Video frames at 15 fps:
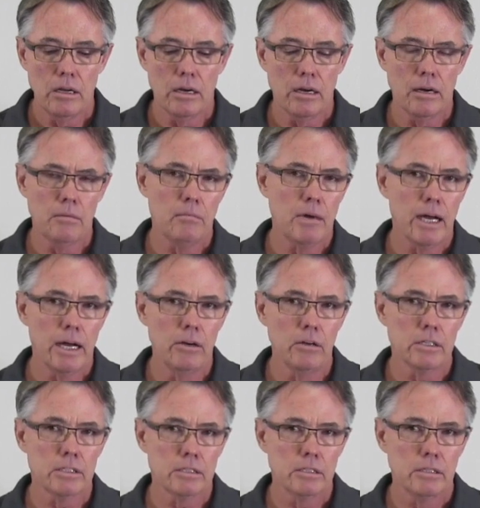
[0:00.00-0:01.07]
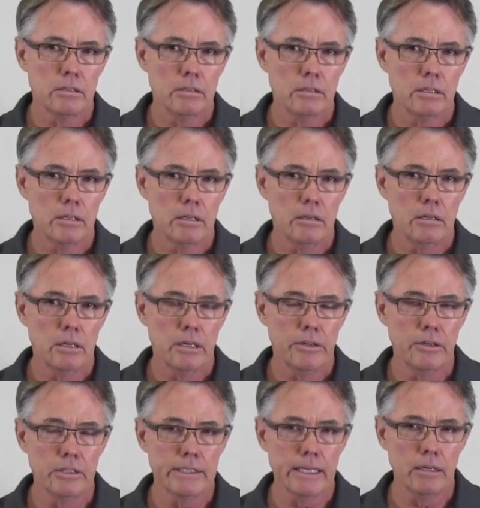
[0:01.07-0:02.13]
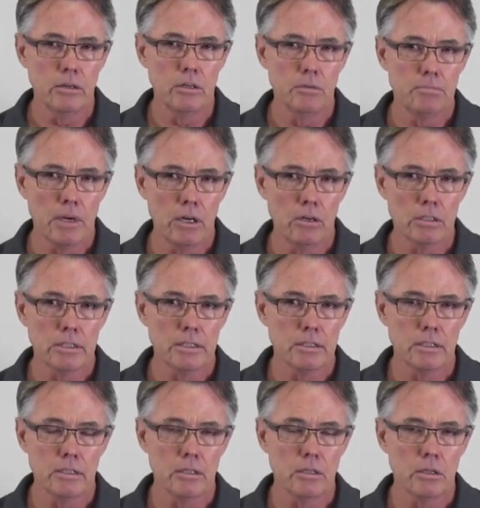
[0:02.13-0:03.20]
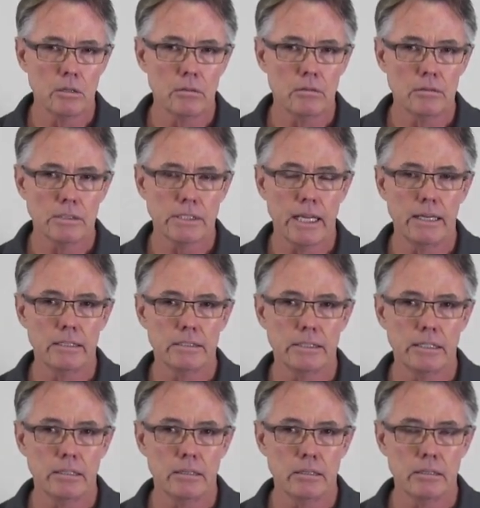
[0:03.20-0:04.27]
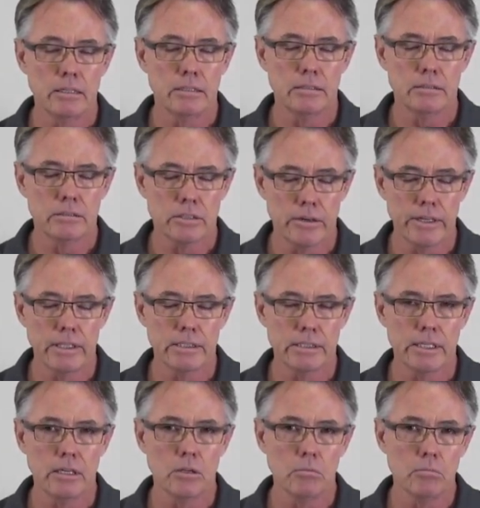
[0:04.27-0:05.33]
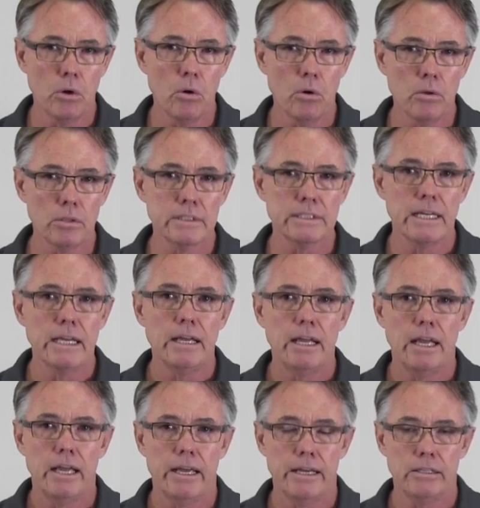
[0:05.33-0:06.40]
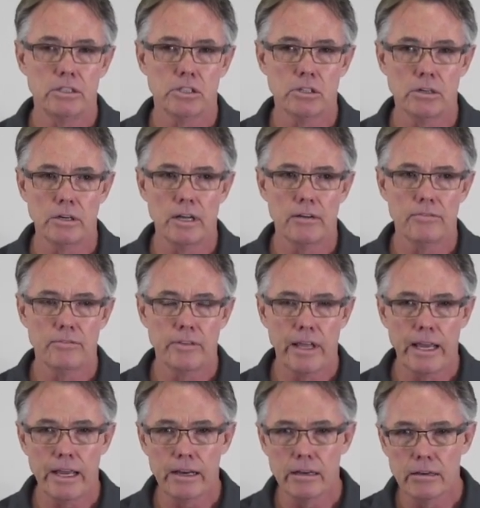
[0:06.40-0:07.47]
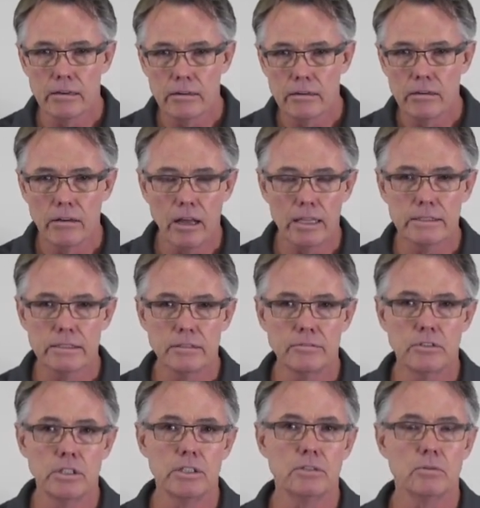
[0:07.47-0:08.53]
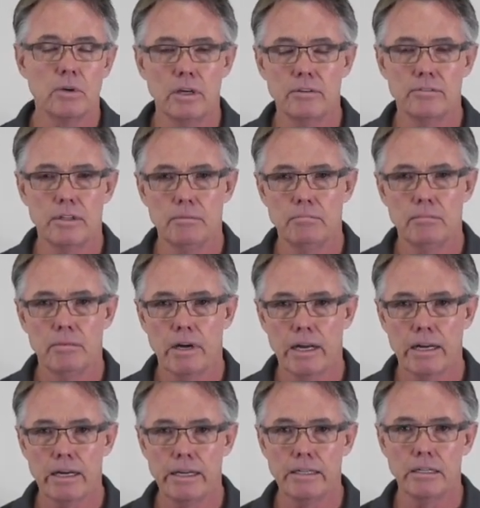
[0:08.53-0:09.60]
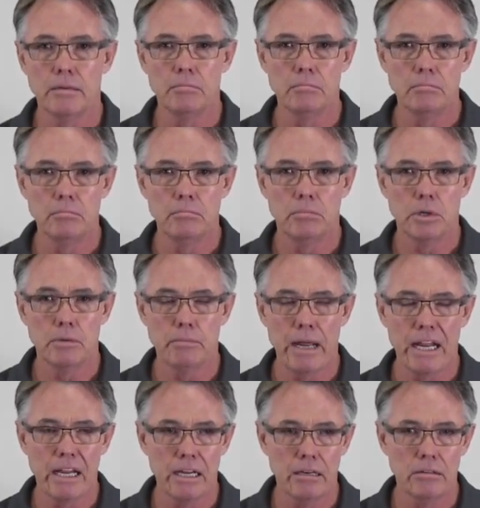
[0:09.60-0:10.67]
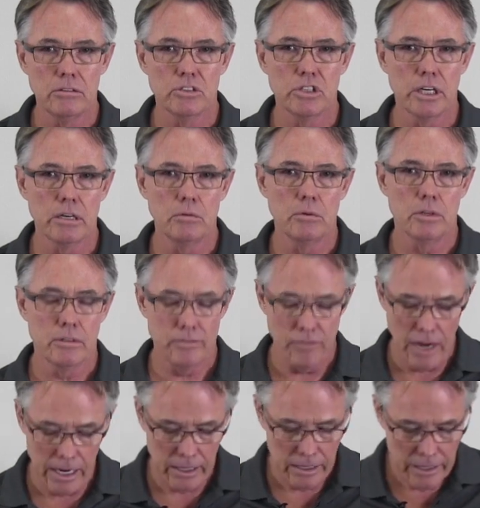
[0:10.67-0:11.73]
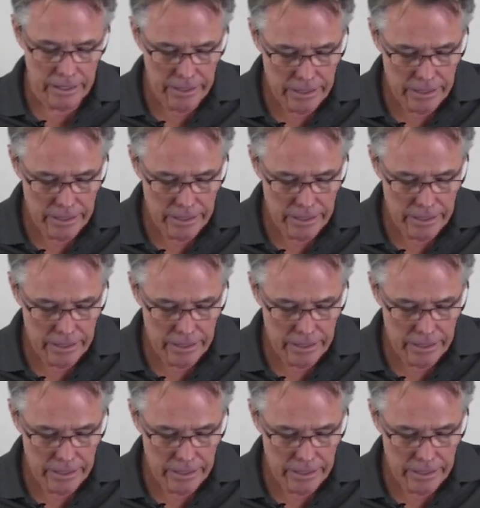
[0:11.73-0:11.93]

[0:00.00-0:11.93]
I looked using a loop, I looked at the little stainless steel, the steel balls, and sure enough, they had lots of dirt all over them. I cleaned them, put it back in, trigger worked fine.